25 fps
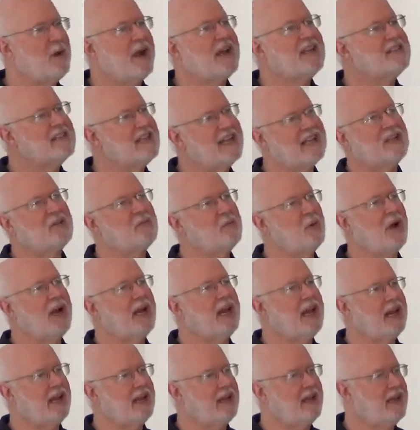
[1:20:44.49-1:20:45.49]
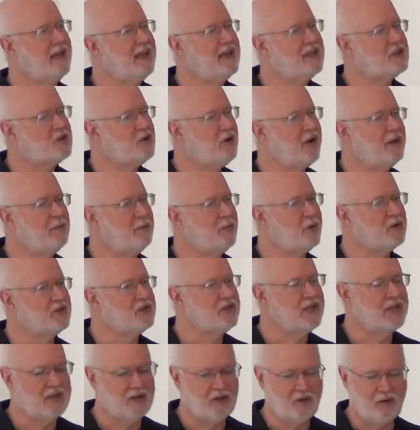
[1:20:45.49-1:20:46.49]
my celebrating His great
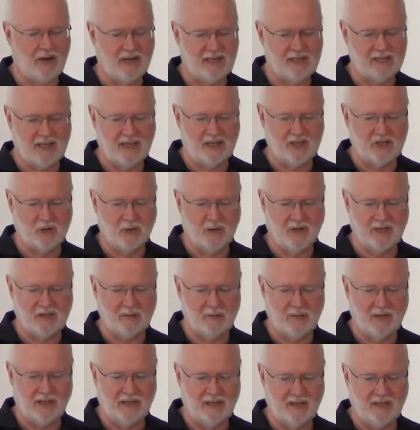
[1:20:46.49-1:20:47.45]
mercy and grace and joy to me.